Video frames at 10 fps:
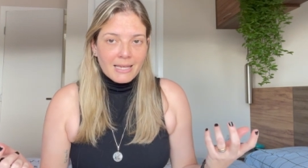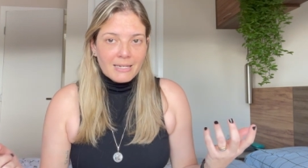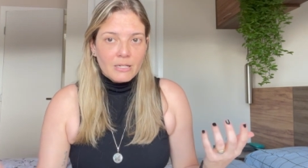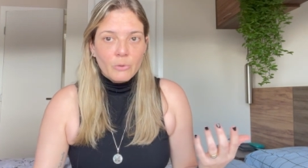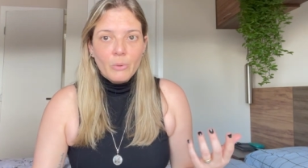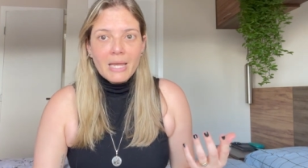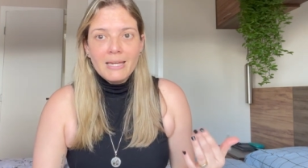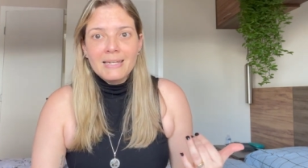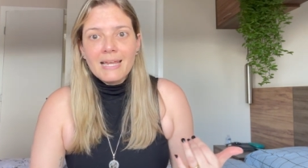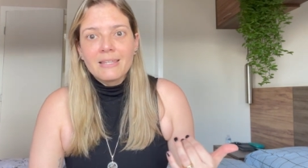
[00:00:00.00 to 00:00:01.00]
in the
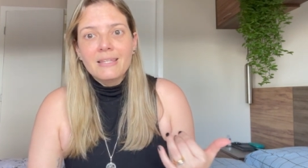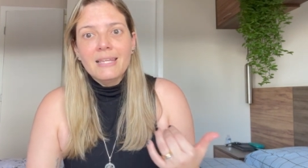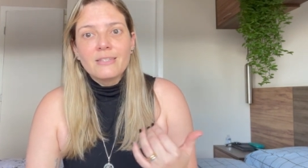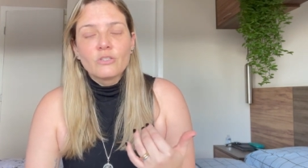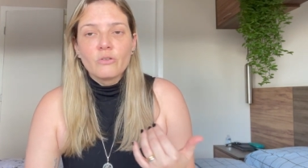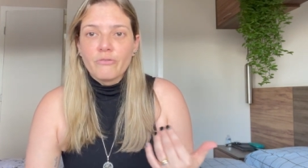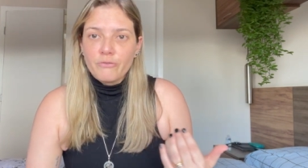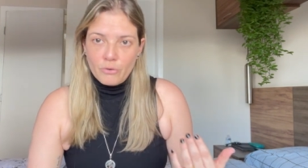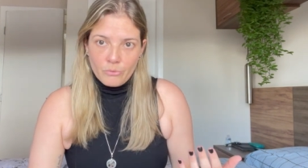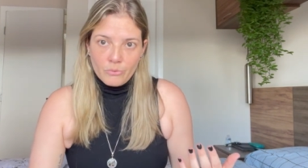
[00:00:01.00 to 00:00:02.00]
way that needs to
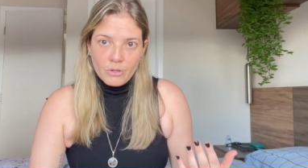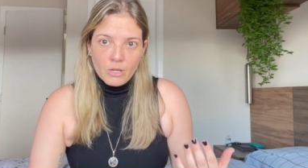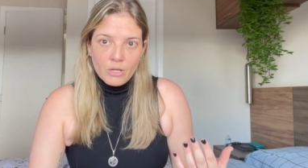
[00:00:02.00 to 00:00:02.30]
flow.